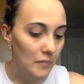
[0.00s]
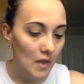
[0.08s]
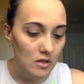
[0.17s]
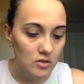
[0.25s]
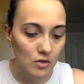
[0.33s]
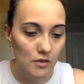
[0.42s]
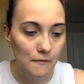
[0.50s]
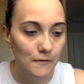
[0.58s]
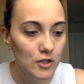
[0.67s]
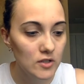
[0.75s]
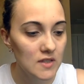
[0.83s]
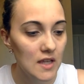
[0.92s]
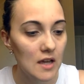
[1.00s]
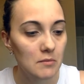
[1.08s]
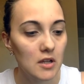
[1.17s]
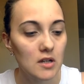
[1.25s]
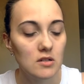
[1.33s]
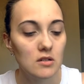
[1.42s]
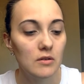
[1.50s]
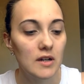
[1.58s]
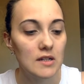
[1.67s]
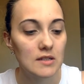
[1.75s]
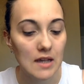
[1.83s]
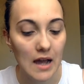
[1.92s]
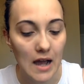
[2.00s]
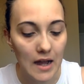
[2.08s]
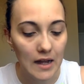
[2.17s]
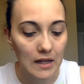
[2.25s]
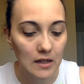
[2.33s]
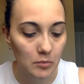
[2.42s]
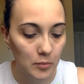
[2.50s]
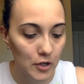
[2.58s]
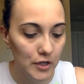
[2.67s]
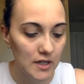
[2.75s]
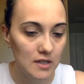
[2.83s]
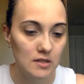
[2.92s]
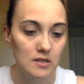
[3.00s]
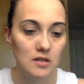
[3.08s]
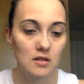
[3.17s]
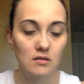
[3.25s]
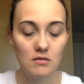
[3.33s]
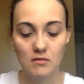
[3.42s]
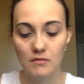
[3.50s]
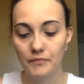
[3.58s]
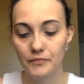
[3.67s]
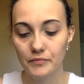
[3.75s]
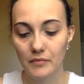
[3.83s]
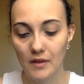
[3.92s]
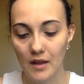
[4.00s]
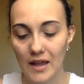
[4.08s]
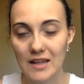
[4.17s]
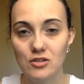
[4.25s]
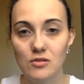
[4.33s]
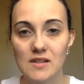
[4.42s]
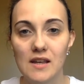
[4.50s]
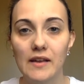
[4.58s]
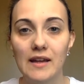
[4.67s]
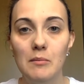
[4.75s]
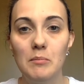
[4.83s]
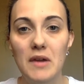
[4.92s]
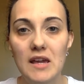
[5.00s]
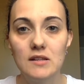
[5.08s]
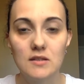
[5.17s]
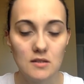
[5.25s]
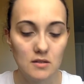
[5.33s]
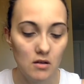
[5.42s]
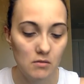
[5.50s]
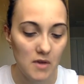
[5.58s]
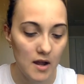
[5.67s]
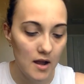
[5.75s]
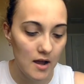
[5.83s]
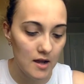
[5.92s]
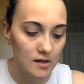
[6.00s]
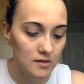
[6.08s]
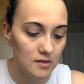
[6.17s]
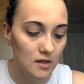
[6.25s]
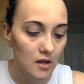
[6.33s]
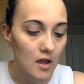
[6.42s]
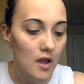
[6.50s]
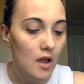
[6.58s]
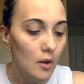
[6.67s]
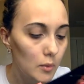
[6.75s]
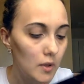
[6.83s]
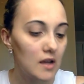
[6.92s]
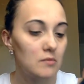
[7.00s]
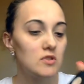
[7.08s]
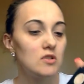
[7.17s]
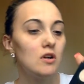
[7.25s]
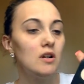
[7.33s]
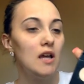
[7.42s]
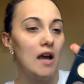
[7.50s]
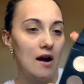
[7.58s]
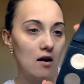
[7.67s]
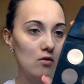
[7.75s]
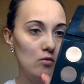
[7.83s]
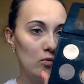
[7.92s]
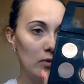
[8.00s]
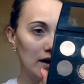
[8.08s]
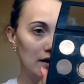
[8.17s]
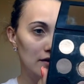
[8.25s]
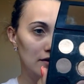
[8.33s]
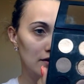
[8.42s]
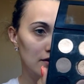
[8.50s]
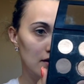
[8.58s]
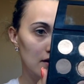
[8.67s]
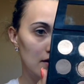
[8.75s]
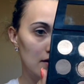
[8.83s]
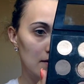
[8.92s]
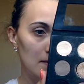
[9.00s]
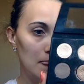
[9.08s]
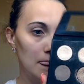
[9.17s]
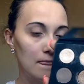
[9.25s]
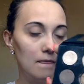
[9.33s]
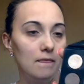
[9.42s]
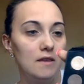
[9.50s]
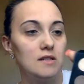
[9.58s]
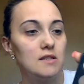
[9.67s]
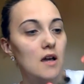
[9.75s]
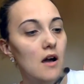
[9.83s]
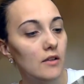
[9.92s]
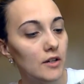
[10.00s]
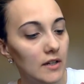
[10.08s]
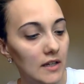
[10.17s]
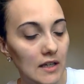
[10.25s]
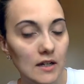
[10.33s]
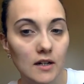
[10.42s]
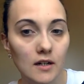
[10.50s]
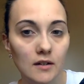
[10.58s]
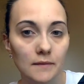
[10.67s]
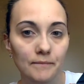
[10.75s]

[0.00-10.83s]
So the first thing I'm going to do is I put, I guess you could say like a base on my eyes, and I'm starting out with this color here.